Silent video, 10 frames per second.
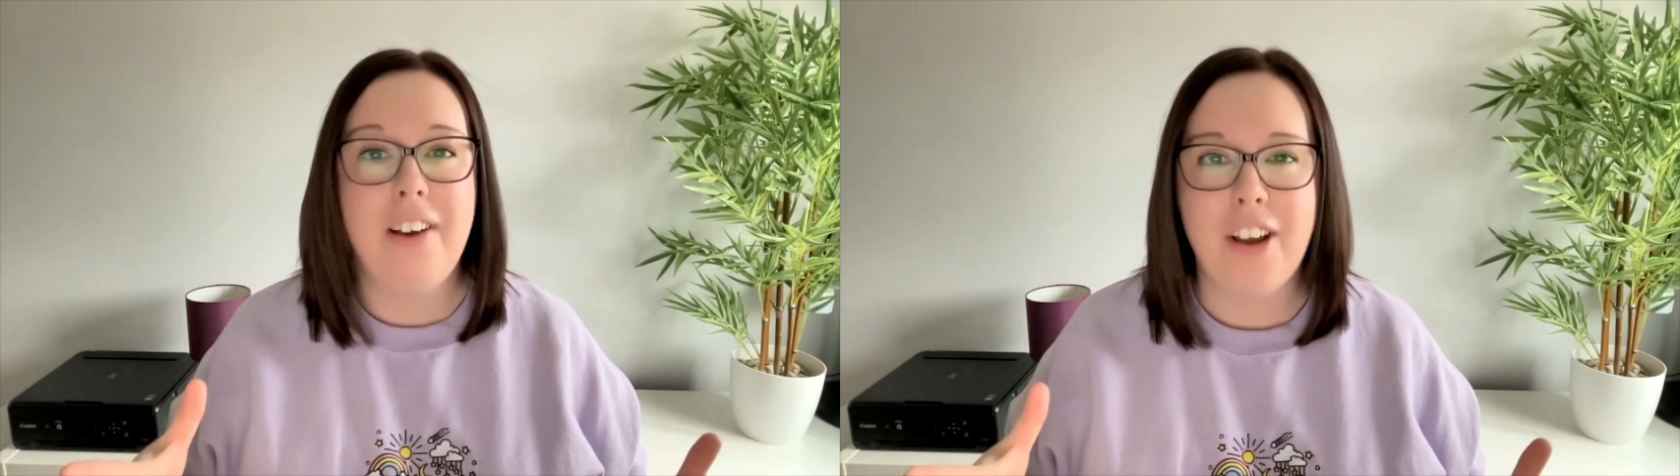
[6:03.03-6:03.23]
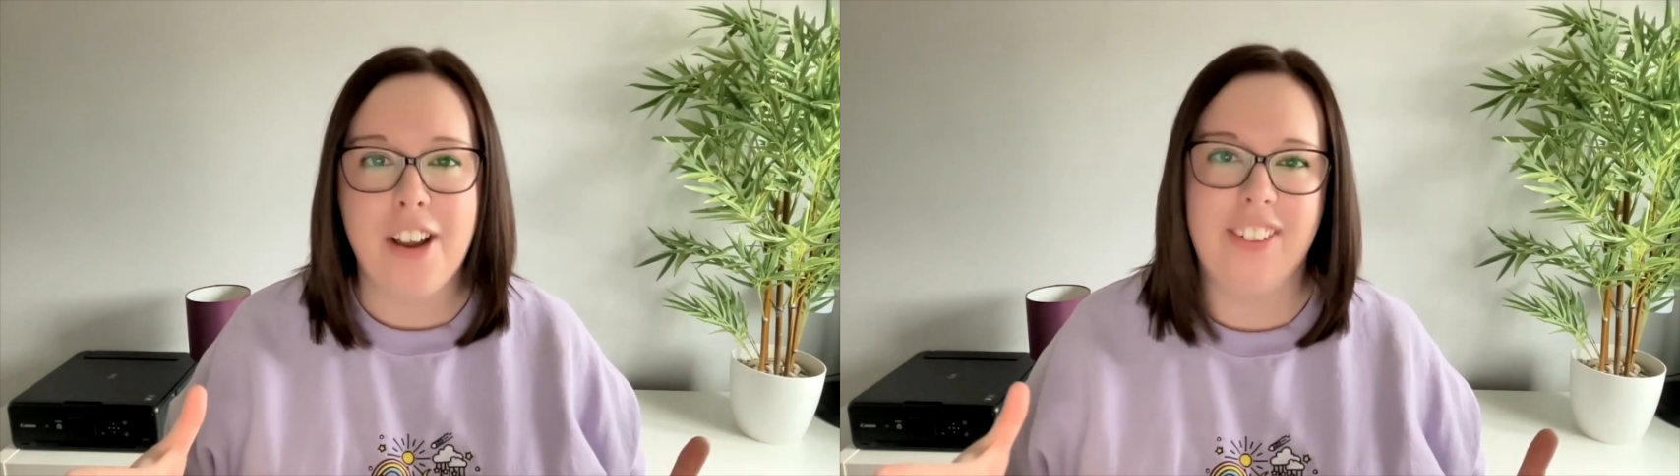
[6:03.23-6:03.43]

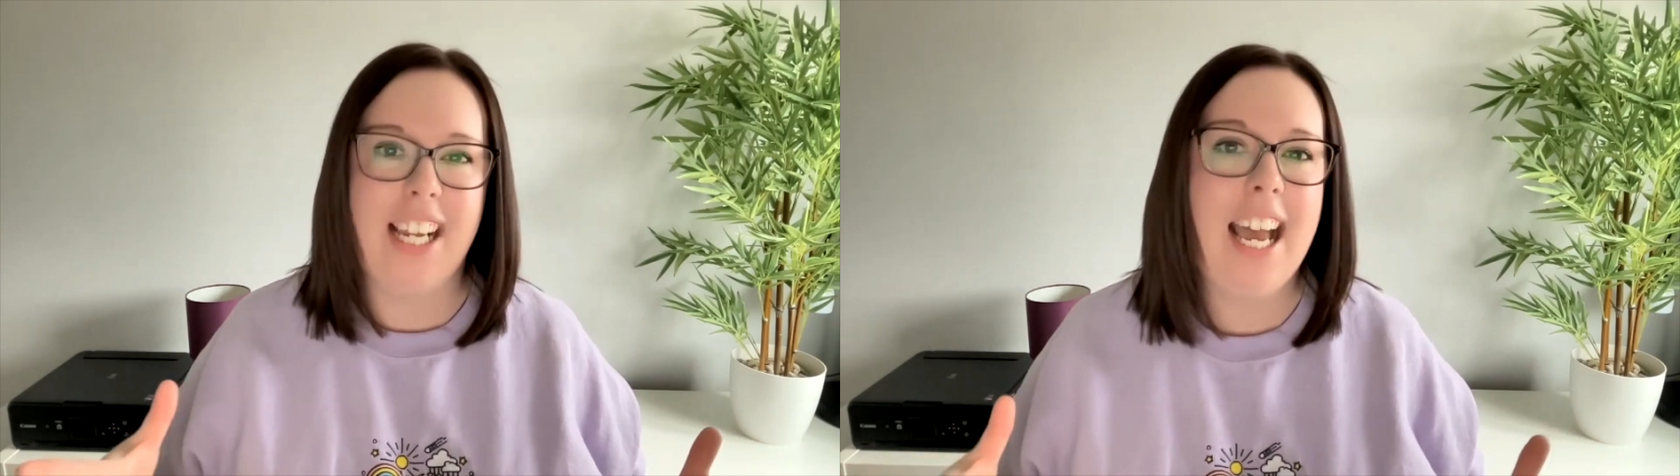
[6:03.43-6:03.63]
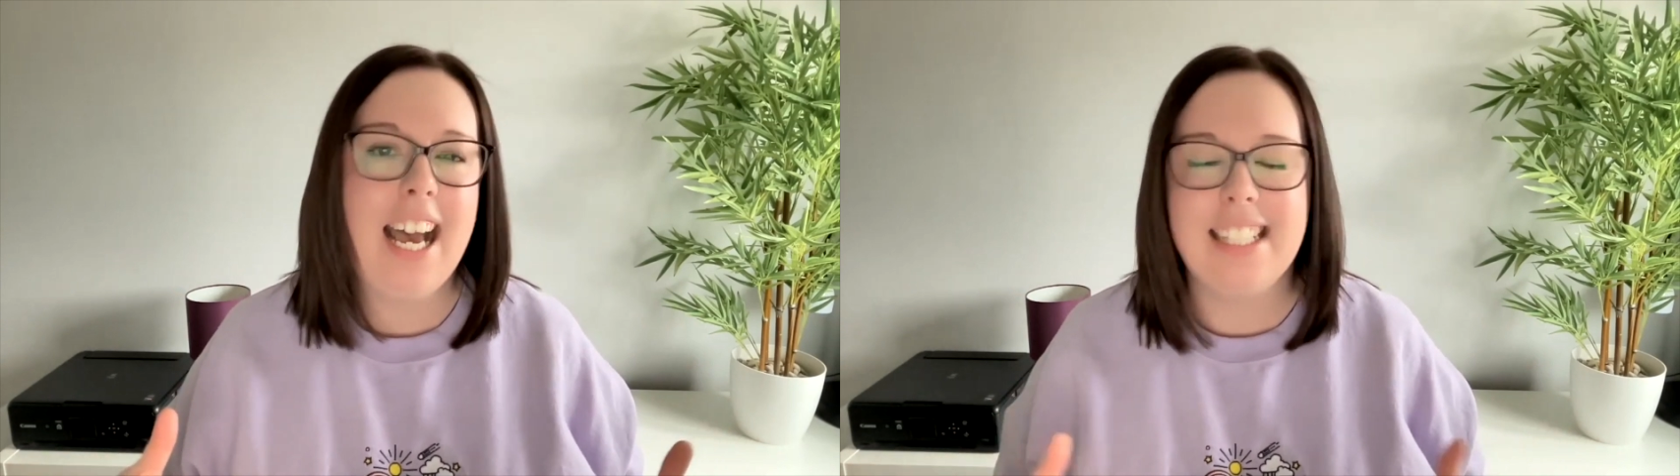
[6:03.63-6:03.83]
of
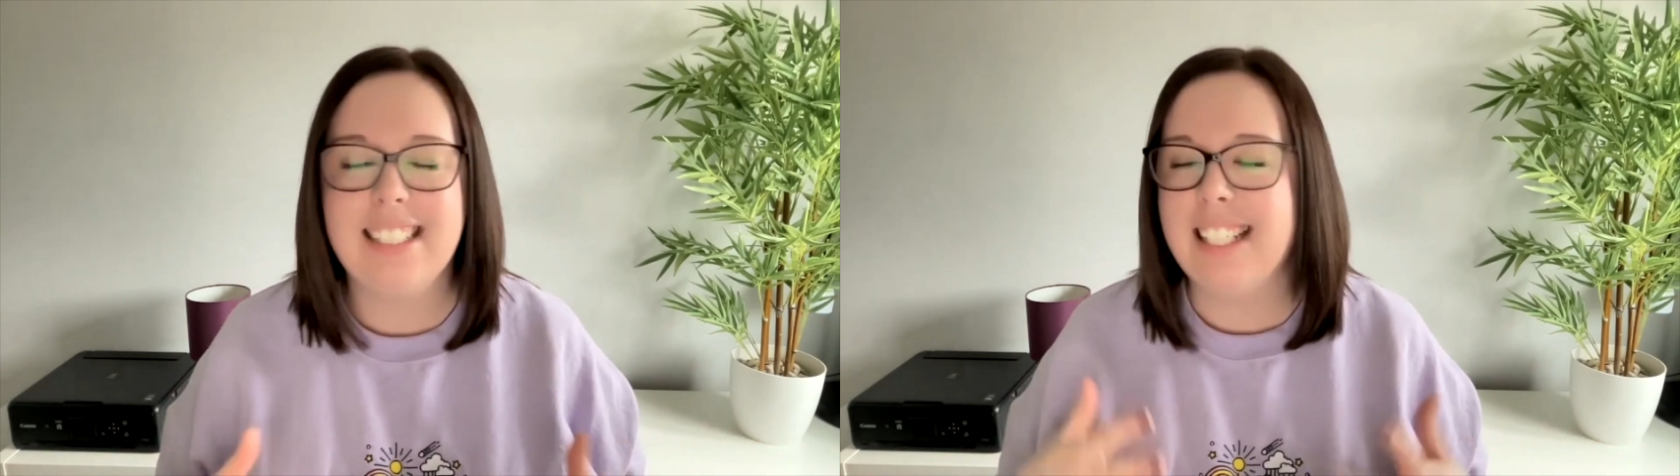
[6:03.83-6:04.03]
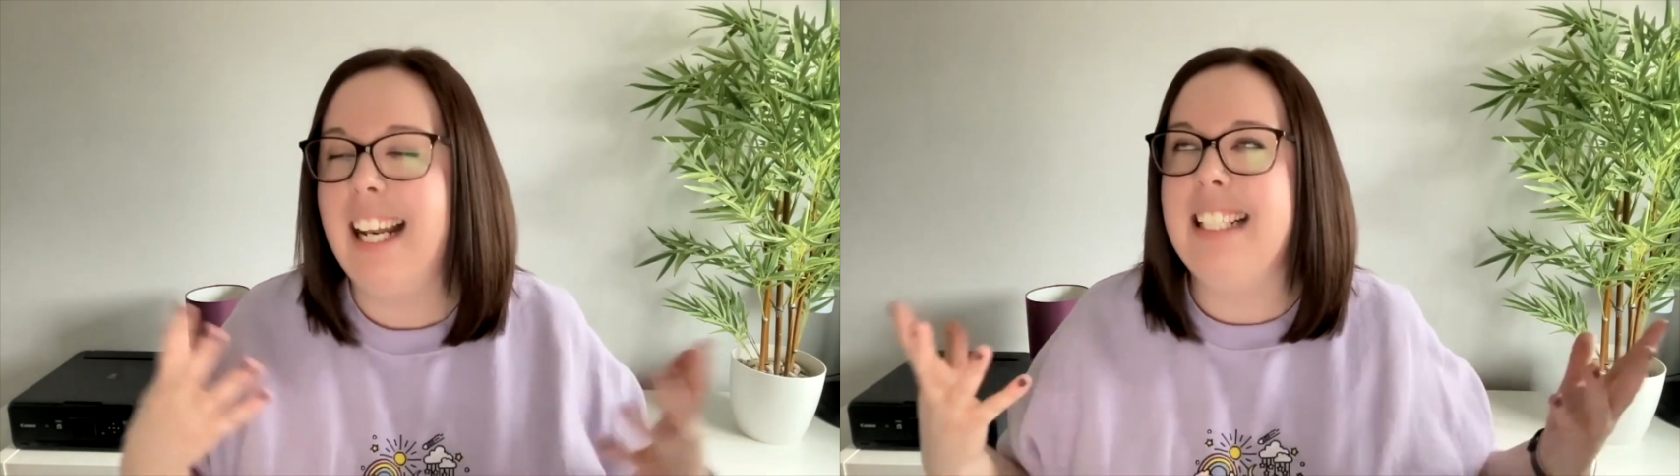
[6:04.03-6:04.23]

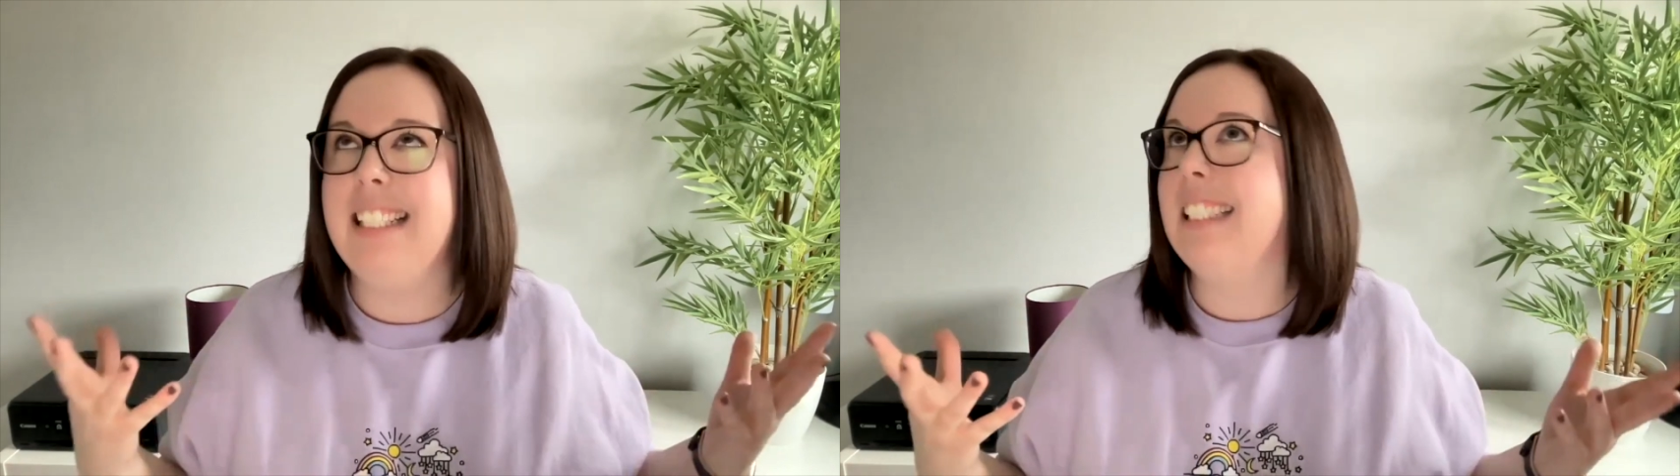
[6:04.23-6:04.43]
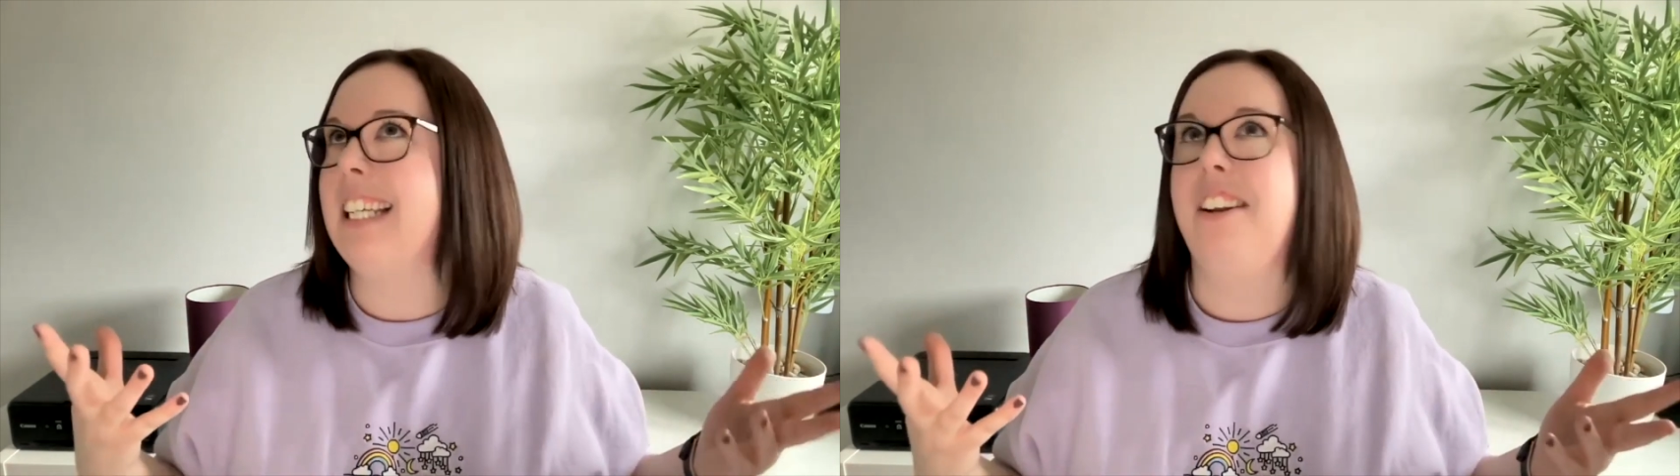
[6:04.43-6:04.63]
overcast, unless
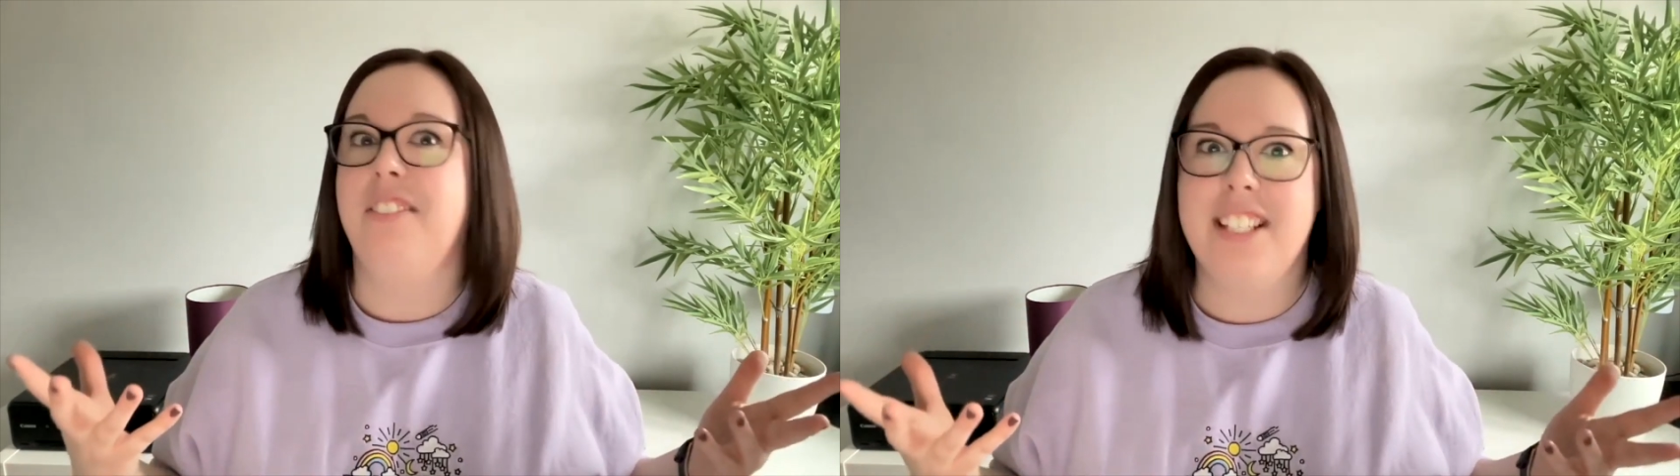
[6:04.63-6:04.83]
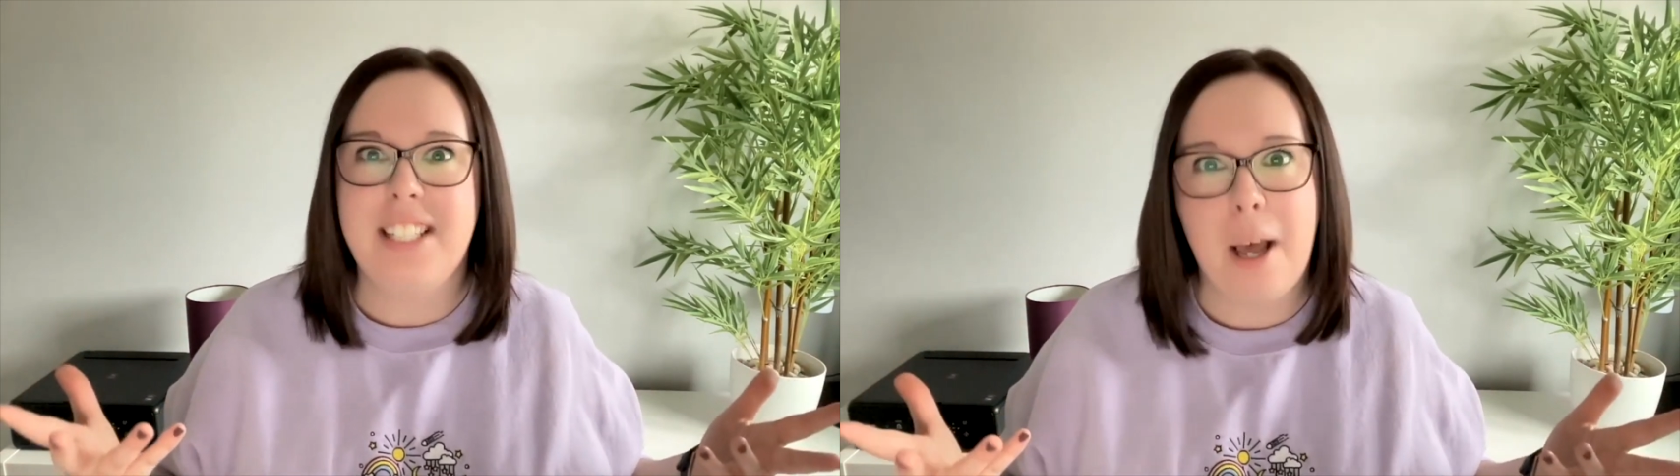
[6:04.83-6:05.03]
it's kind of
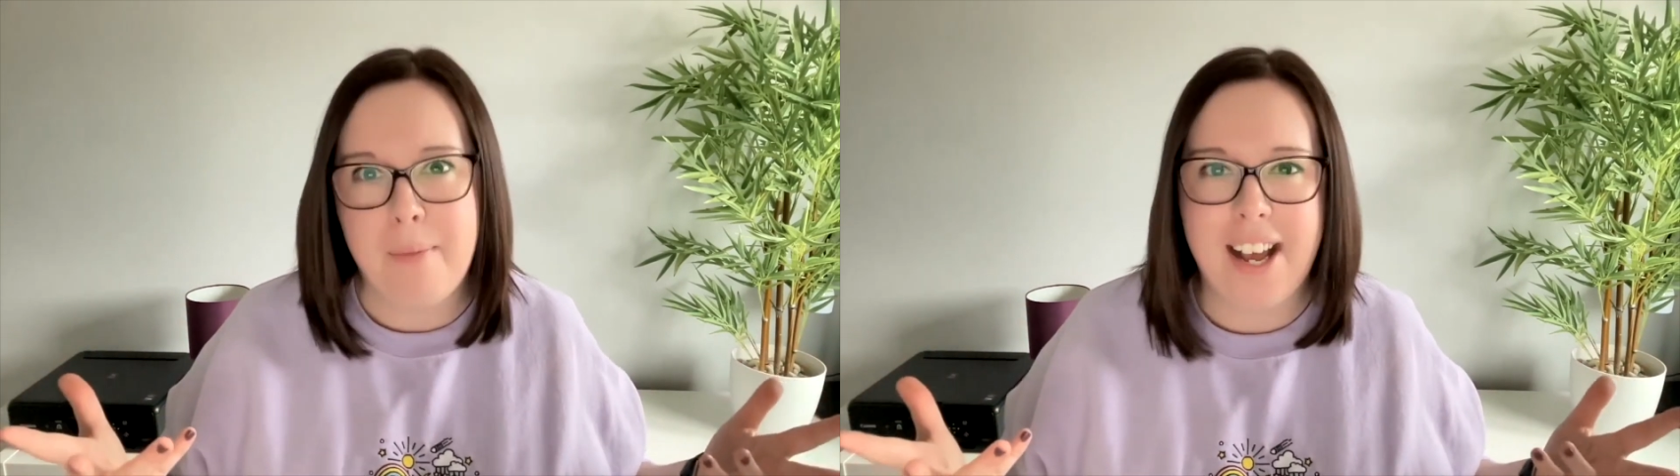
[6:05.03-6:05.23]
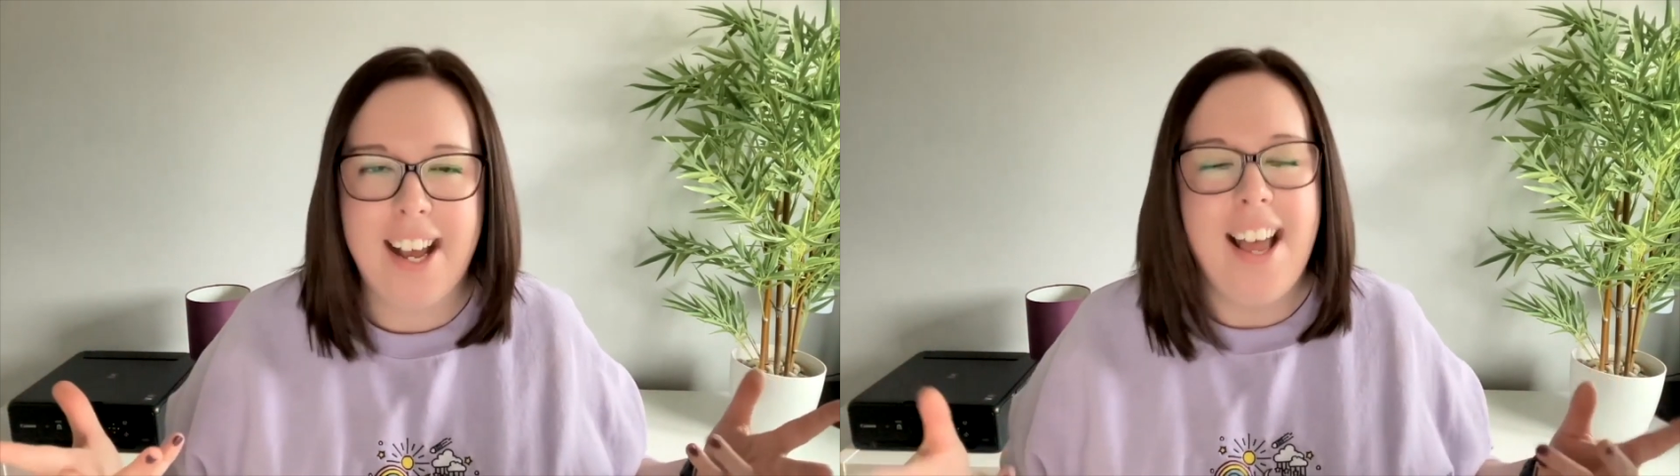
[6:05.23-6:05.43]
the
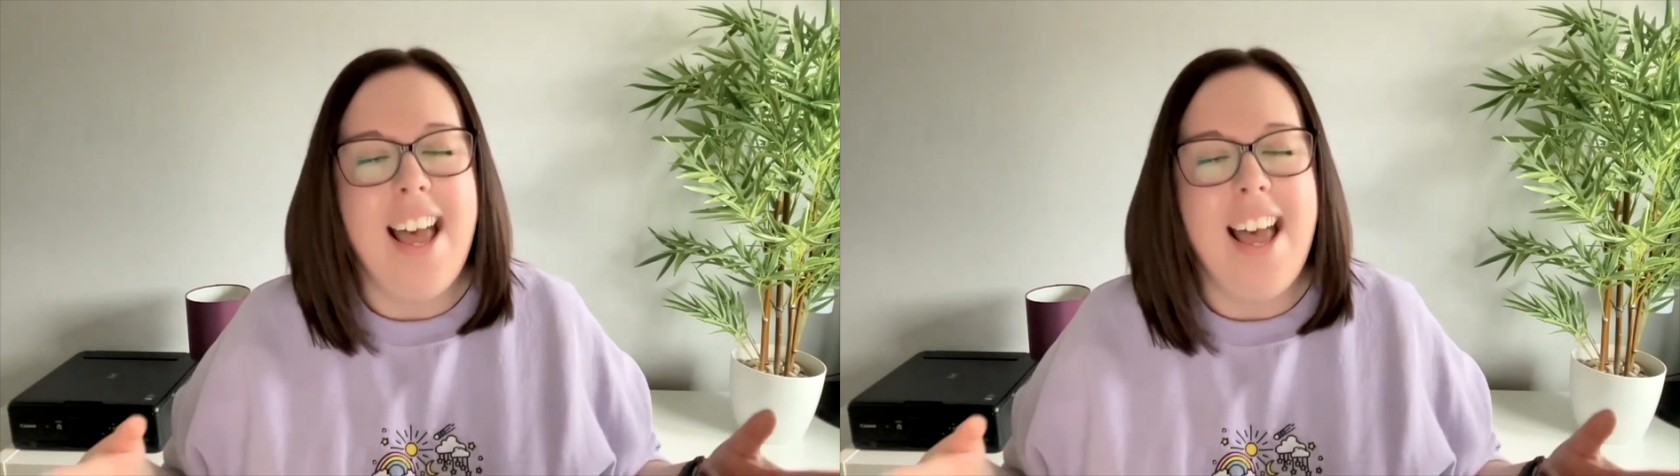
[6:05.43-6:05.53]
summer,